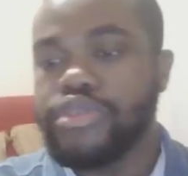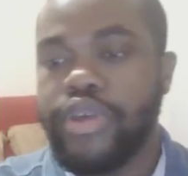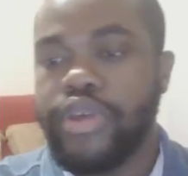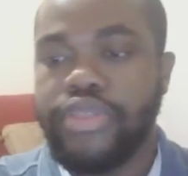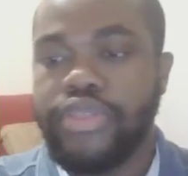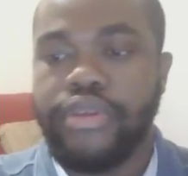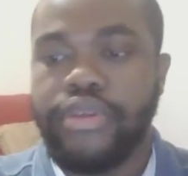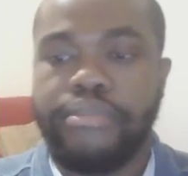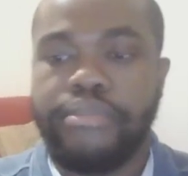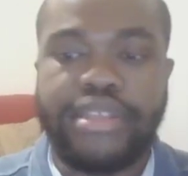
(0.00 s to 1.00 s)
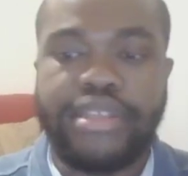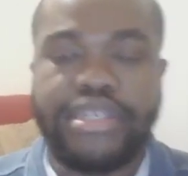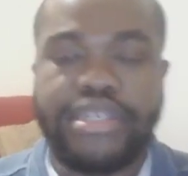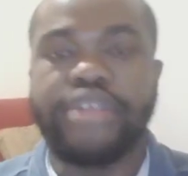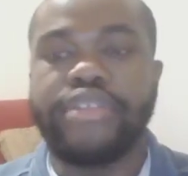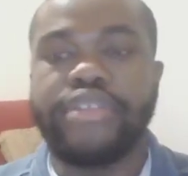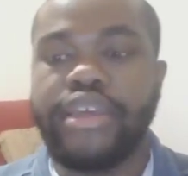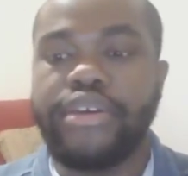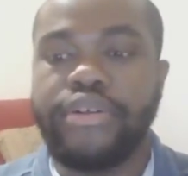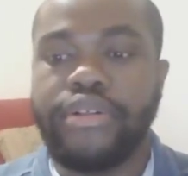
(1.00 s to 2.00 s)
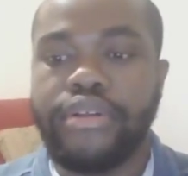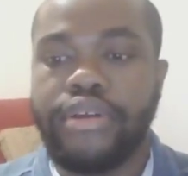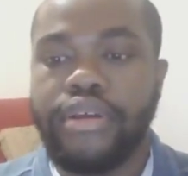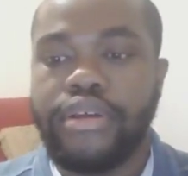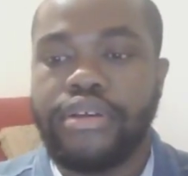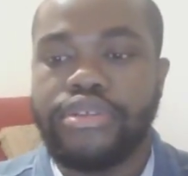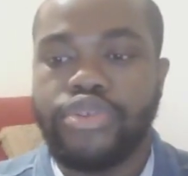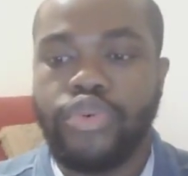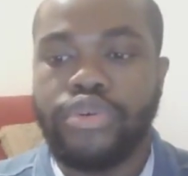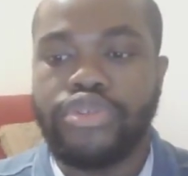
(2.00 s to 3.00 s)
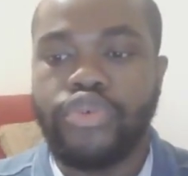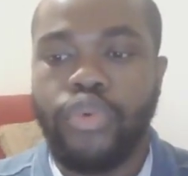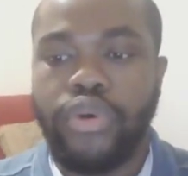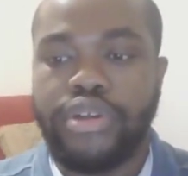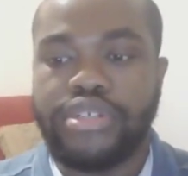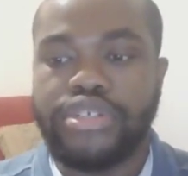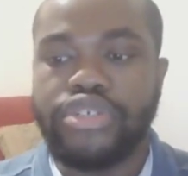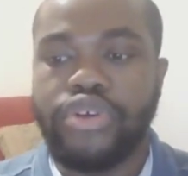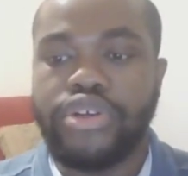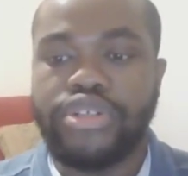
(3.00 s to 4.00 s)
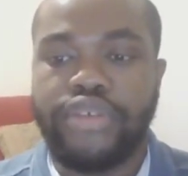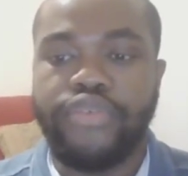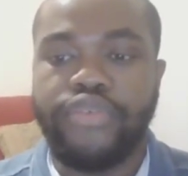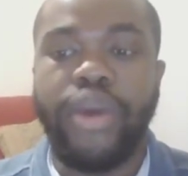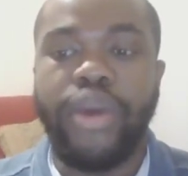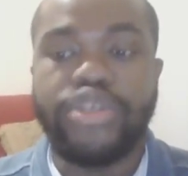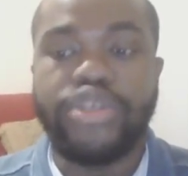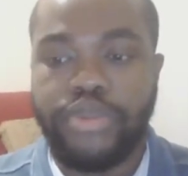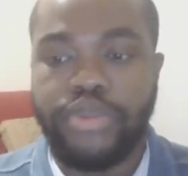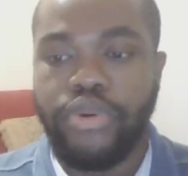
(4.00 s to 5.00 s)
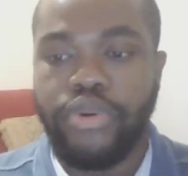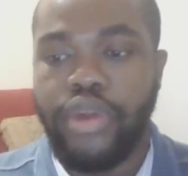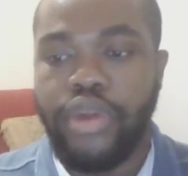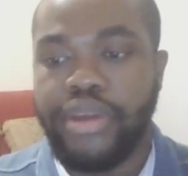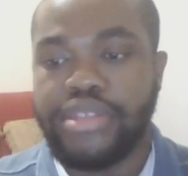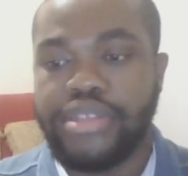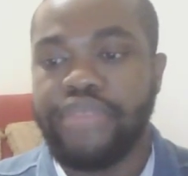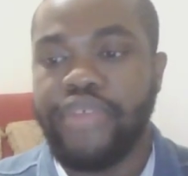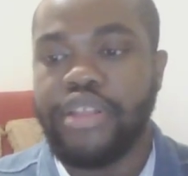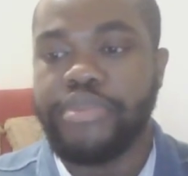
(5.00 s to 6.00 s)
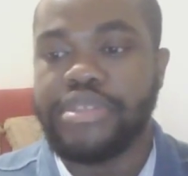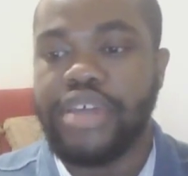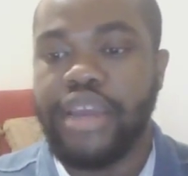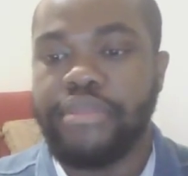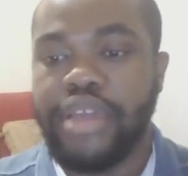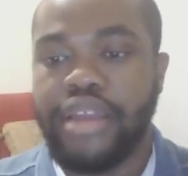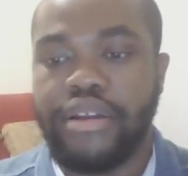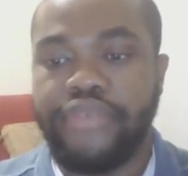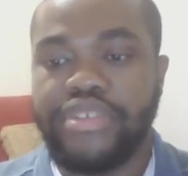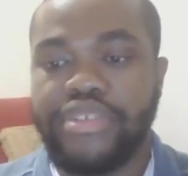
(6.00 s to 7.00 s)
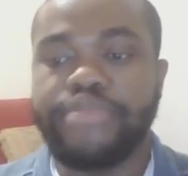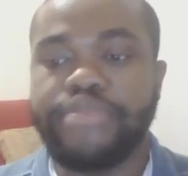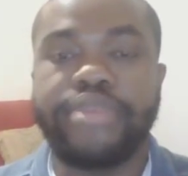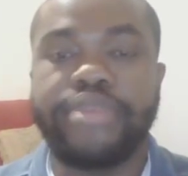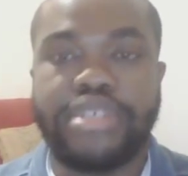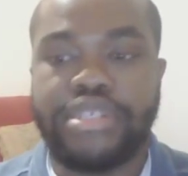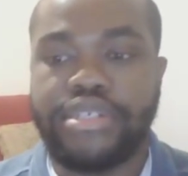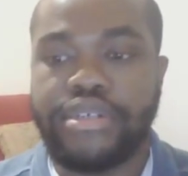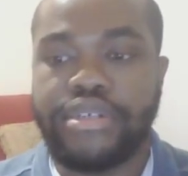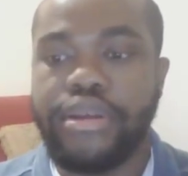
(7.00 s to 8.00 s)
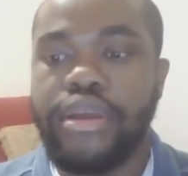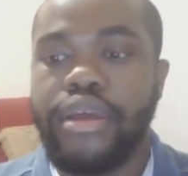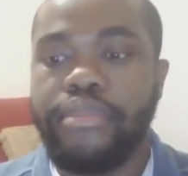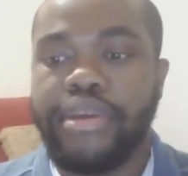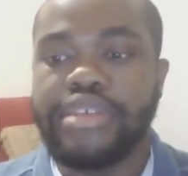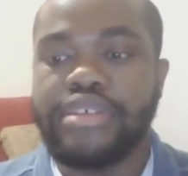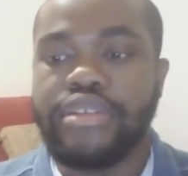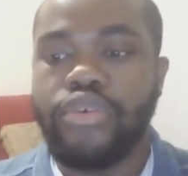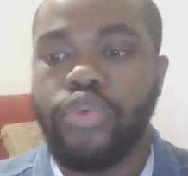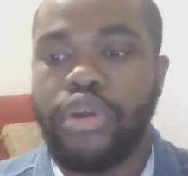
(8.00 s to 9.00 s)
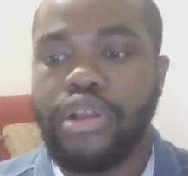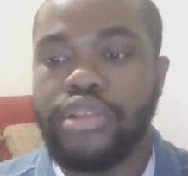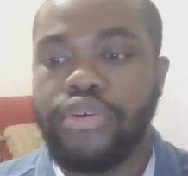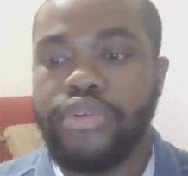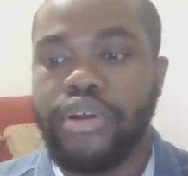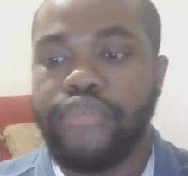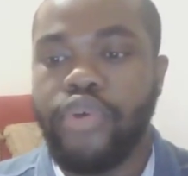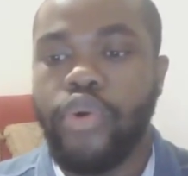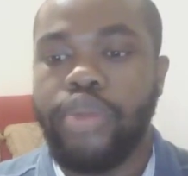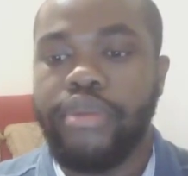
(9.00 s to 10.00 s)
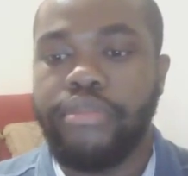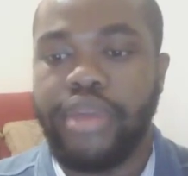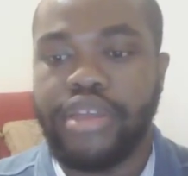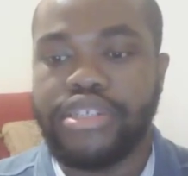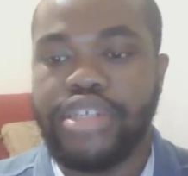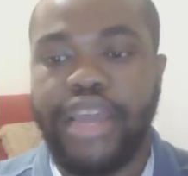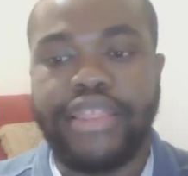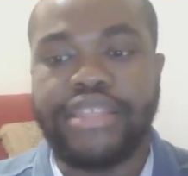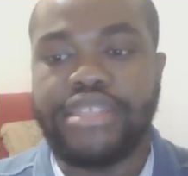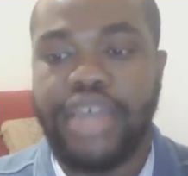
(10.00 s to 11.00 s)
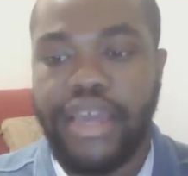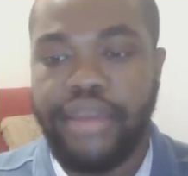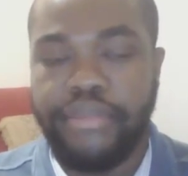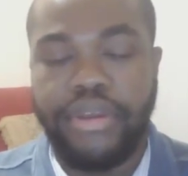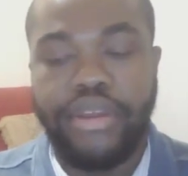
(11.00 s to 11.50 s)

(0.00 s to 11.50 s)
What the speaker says: with me to tailor the Heal tool towards the structure of the Wise Woman program and to develop a timeline of its implementation based on the workload of OMMH at the time.